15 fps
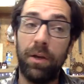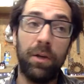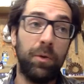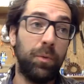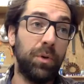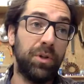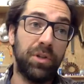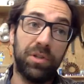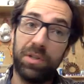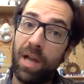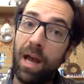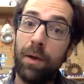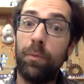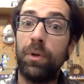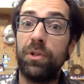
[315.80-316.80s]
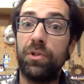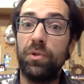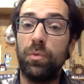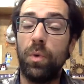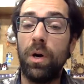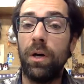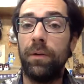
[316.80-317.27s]
which is not what you
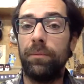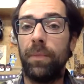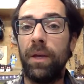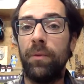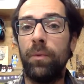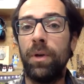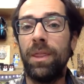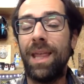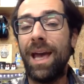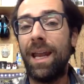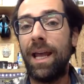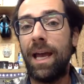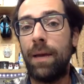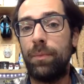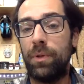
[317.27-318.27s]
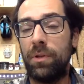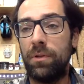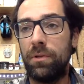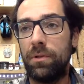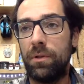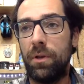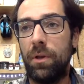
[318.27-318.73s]
want. And when that
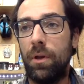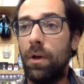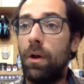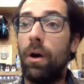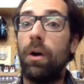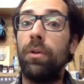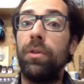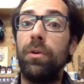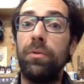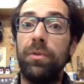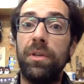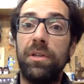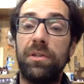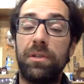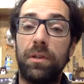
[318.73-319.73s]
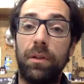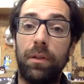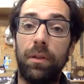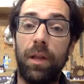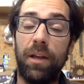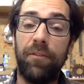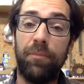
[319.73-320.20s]
happens, although these
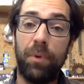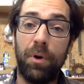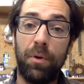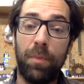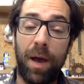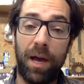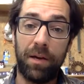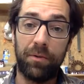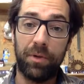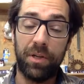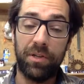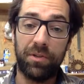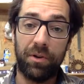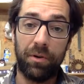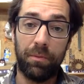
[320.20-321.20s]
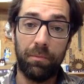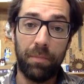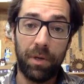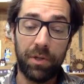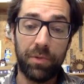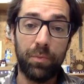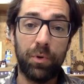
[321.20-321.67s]
LiFePO batteries are
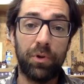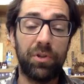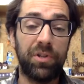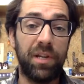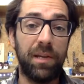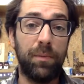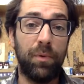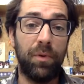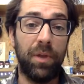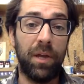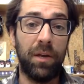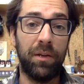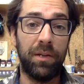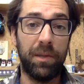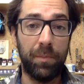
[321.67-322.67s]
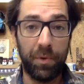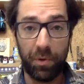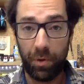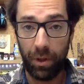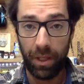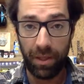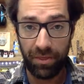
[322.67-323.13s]
much more stable than a
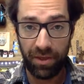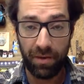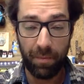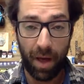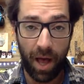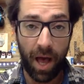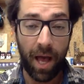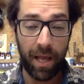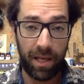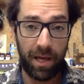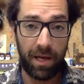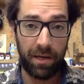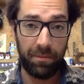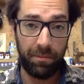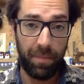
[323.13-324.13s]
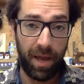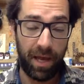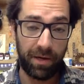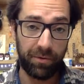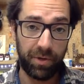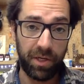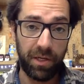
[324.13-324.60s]
typical lithium ion
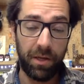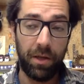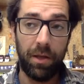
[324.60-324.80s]
battery,